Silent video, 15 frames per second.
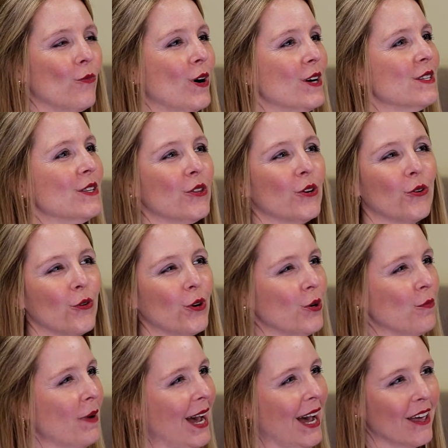wasn't the career
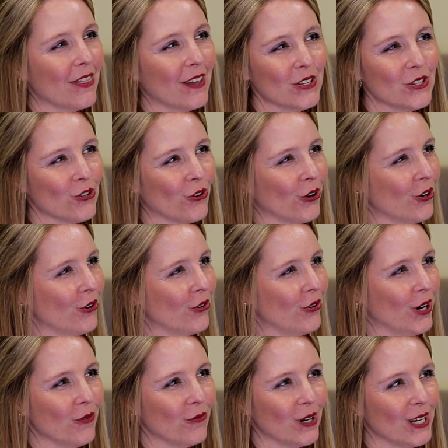path I started
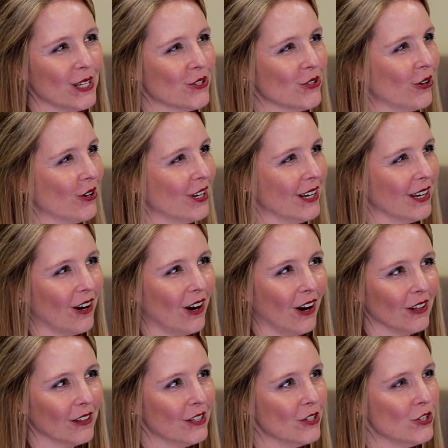on when I started in
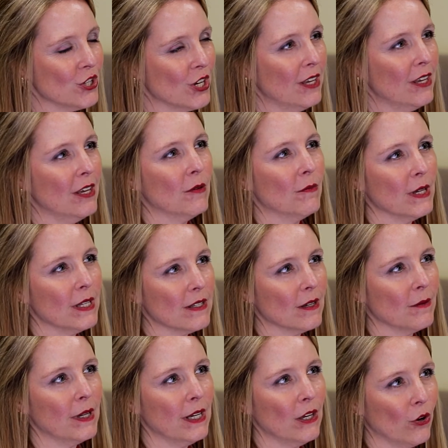college, but
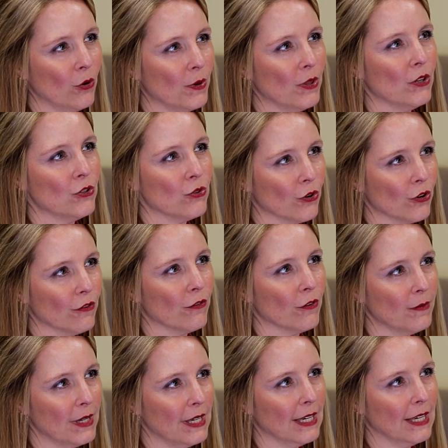somebody opened the door for
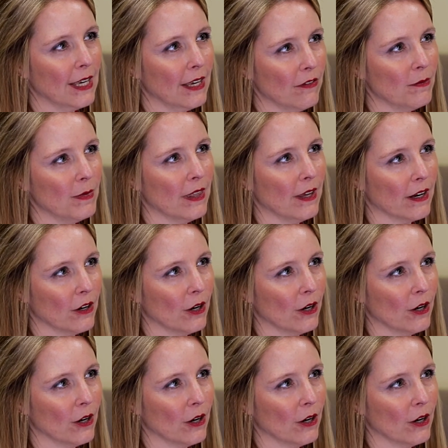me and gave me that